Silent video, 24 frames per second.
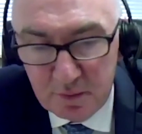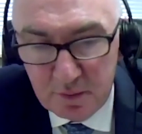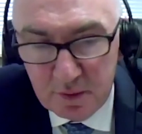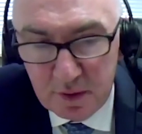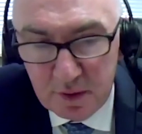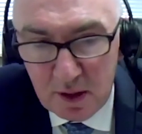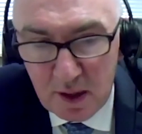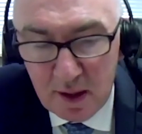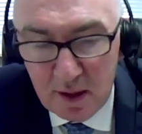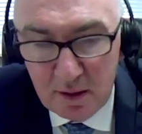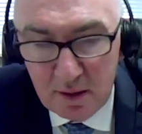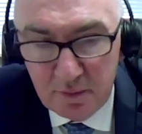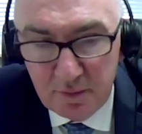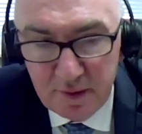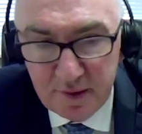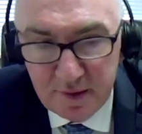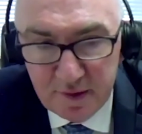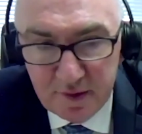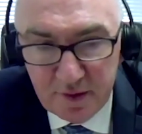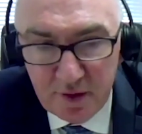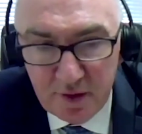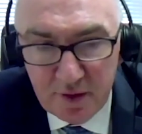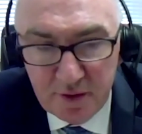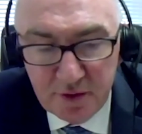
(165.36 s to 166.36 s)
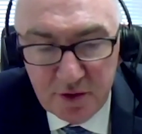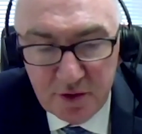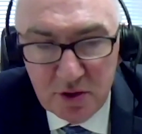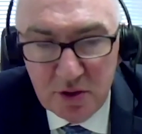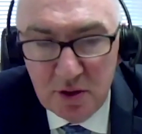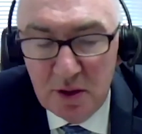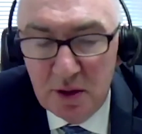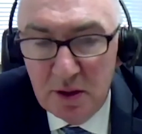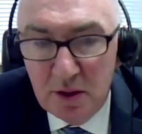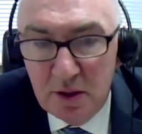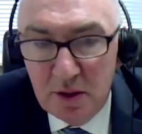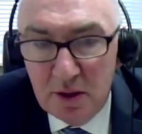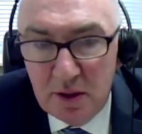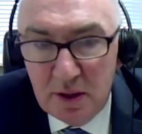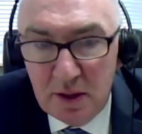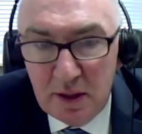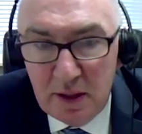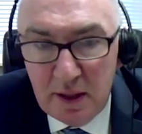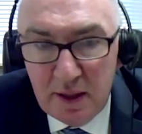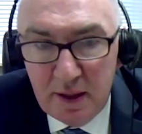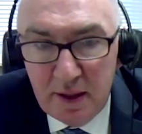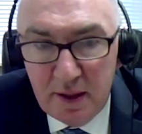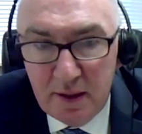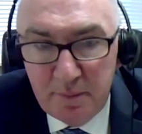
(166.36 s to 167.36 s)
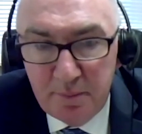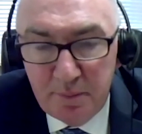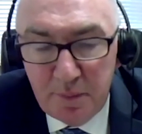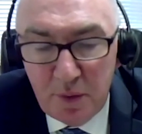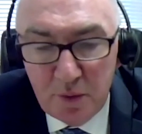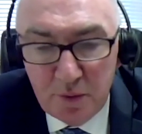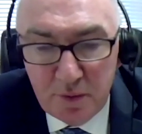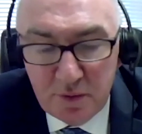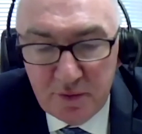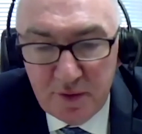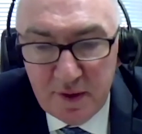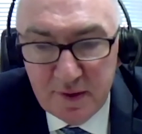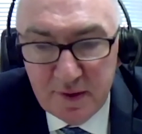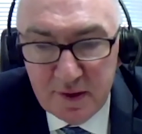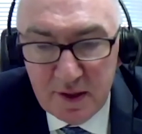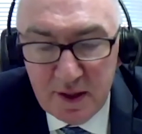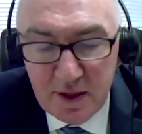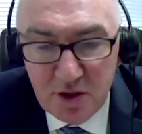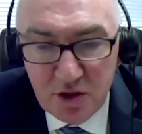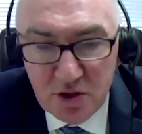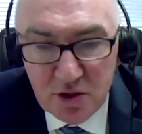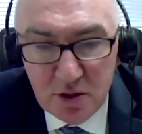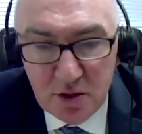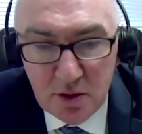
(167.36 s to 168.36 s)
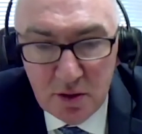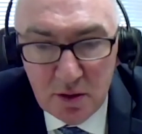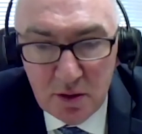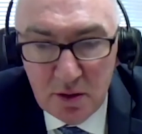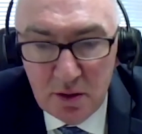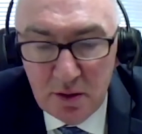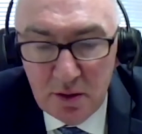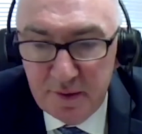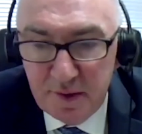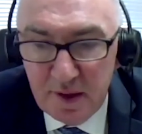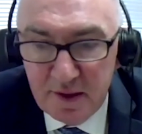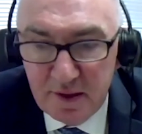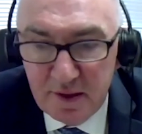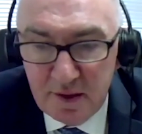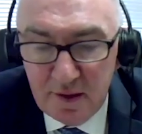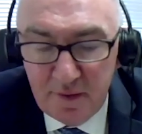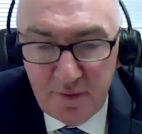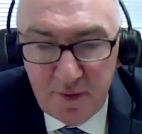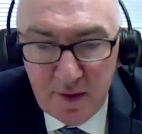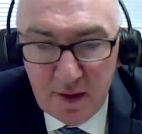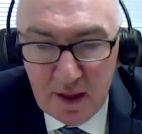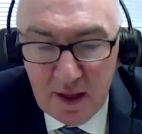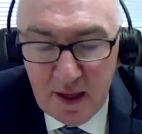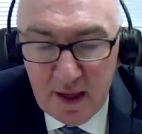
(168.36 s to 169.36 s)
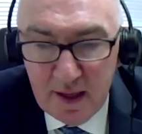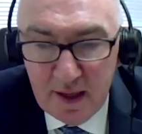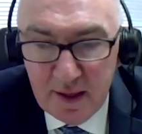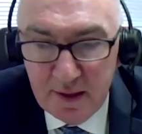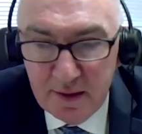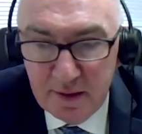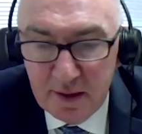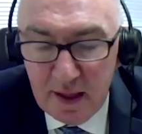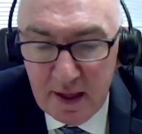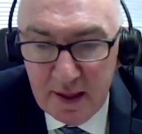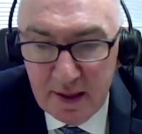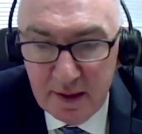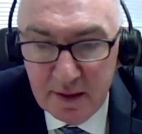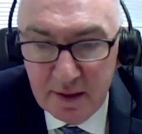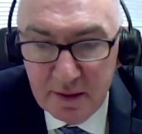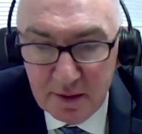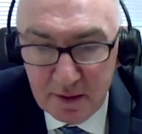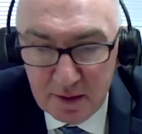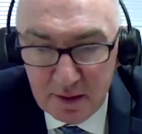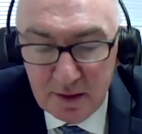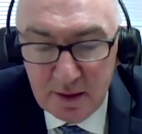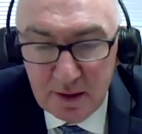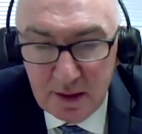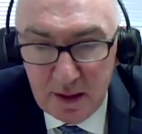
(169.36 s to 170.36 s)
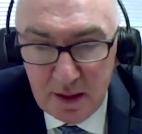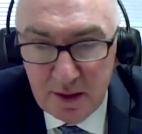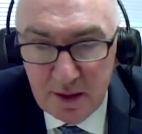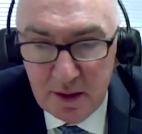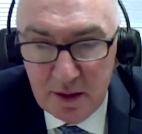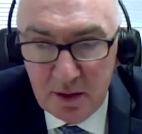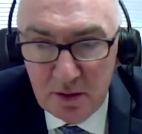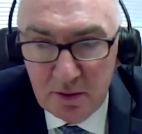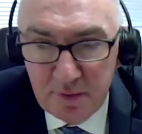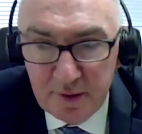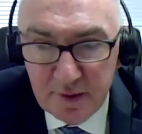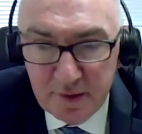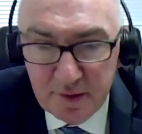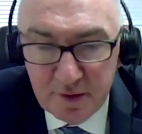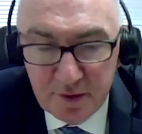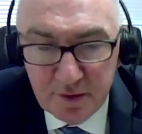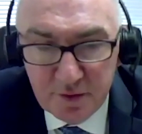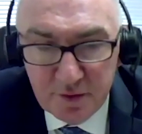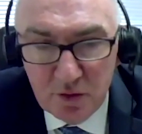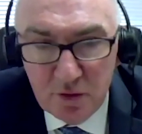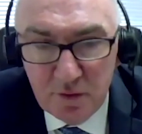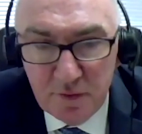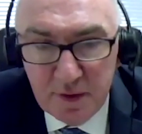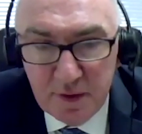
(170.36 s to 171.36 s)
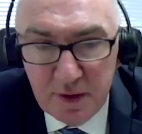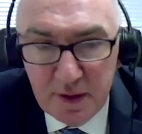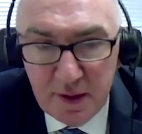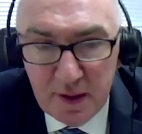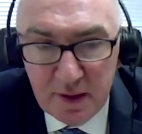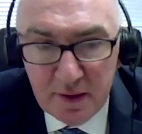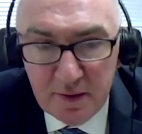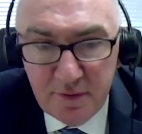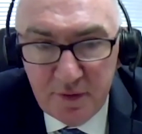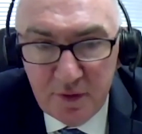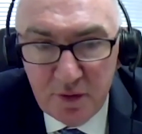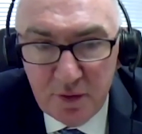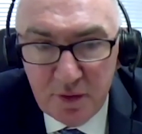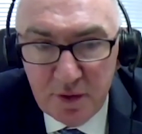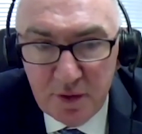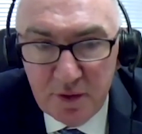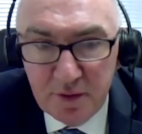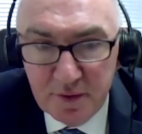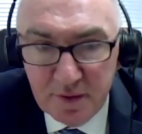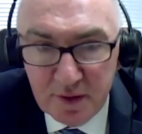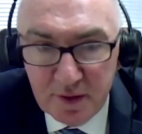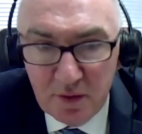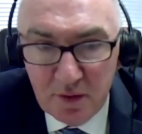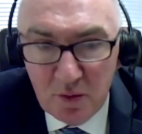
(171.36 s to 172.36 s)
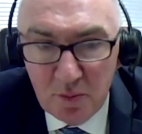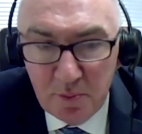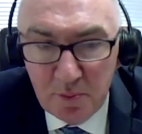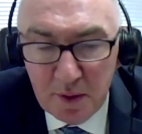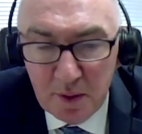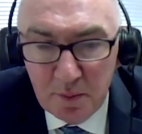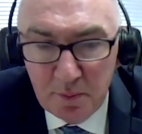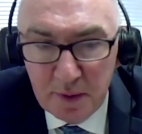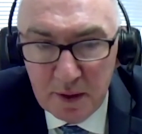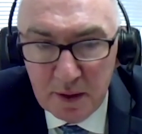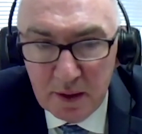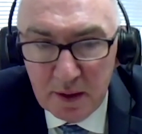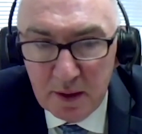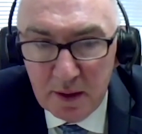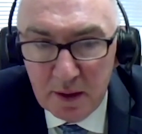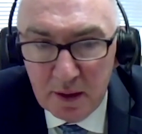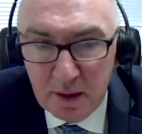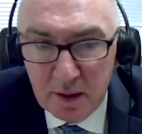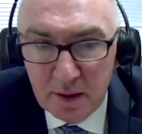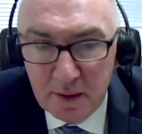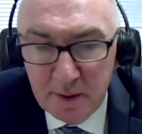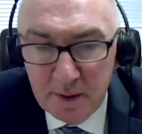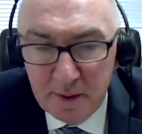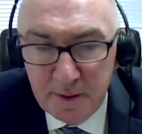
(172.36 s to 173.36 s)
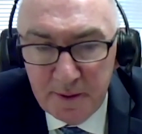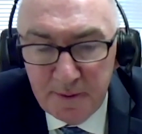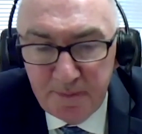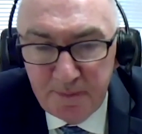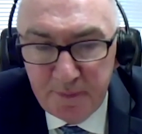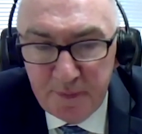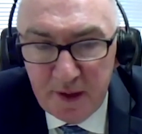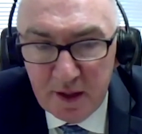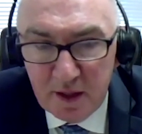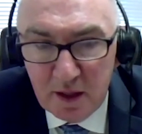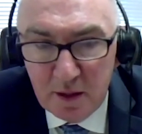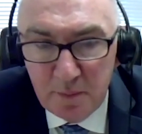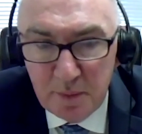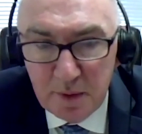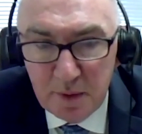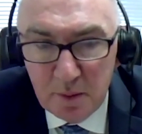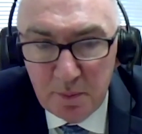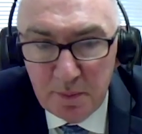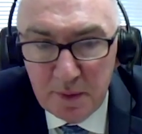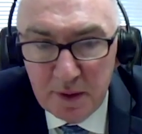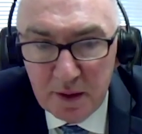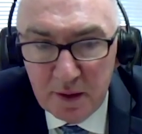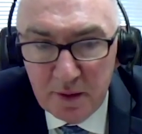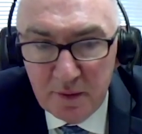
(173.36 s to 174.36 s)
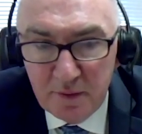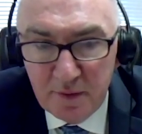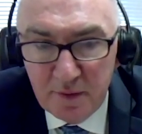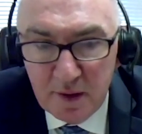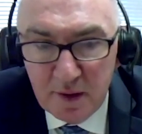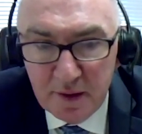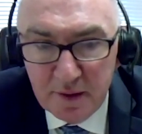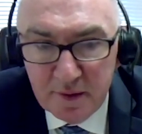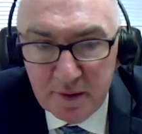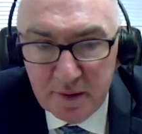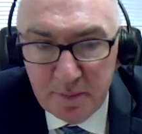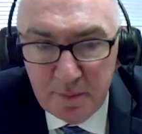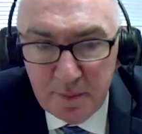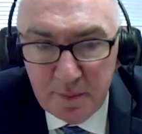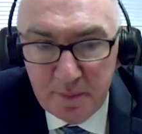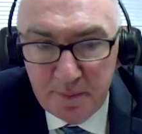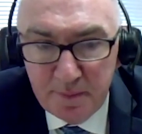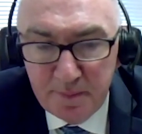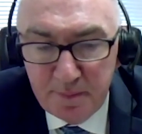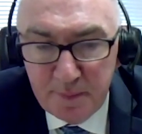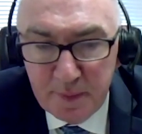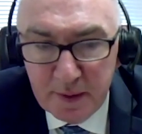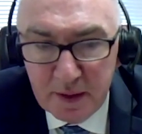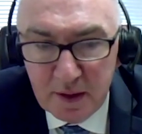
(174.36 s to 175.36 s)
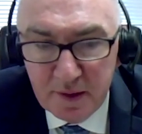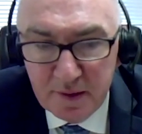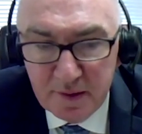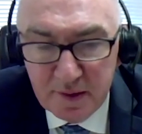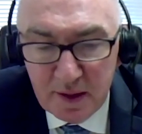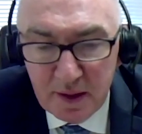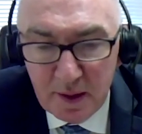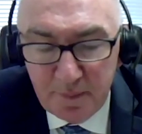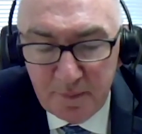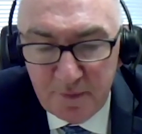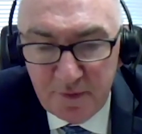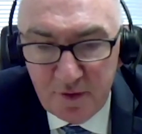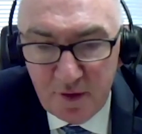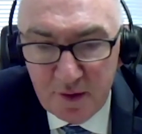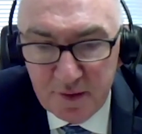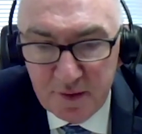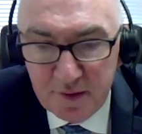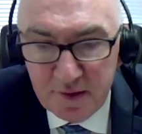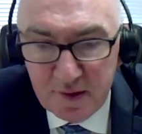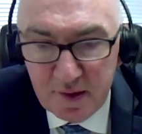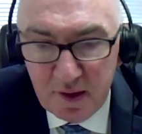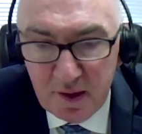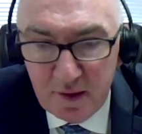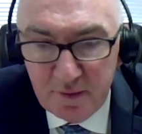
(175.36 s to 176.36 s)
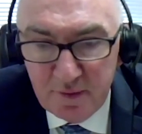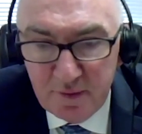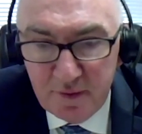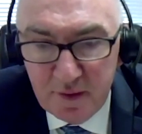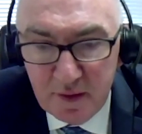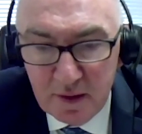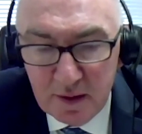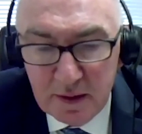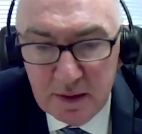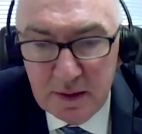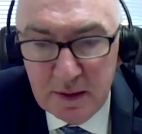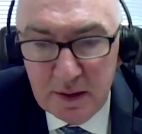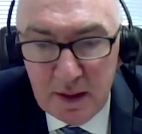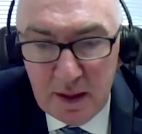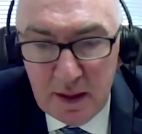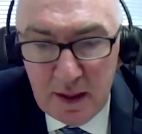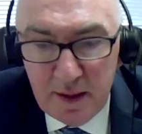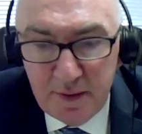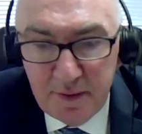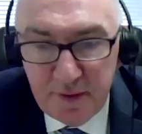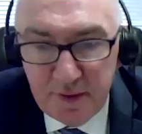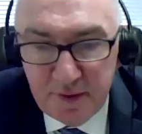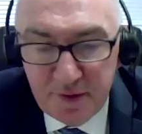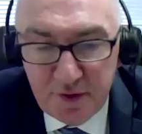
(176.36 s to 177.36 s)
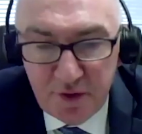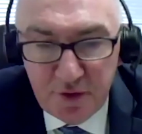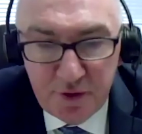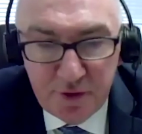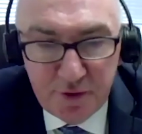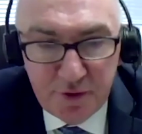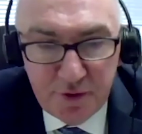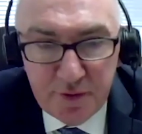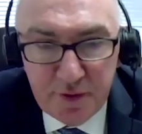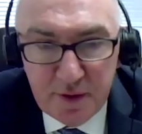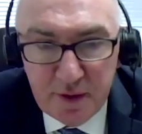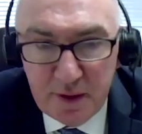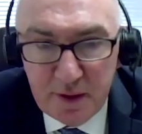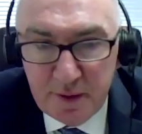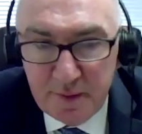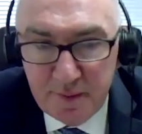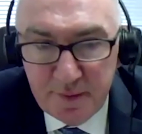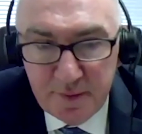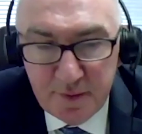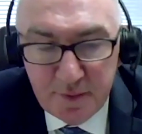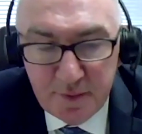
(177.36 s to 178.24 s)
kind of research, both translational, scientific, and clinical research over the next few years, that would be a big advance, because the upfront stuff and the surgery,